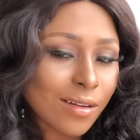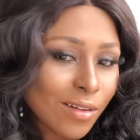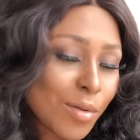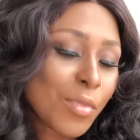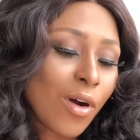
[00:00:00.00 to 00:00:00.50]

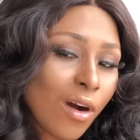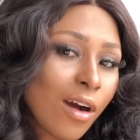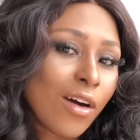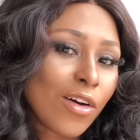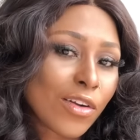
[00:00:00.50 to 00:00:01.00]
Come
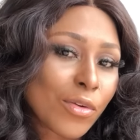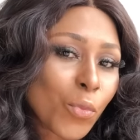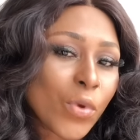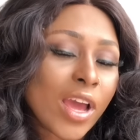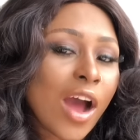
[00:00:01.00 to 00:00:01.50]
on,
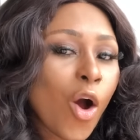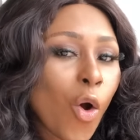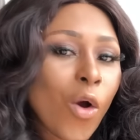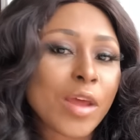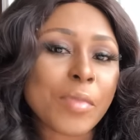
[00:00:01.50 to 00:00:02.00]
we are
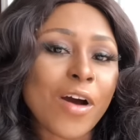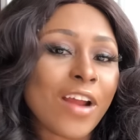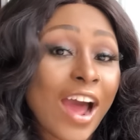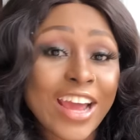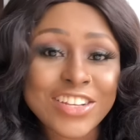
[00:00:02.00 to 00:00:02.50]
all about
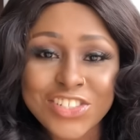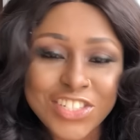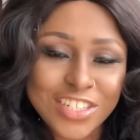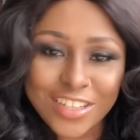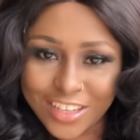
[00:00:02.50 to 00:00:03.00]

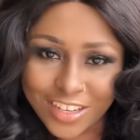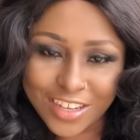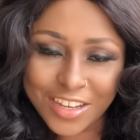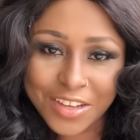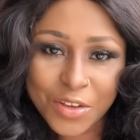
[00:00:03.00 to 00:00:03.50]
hygiene here.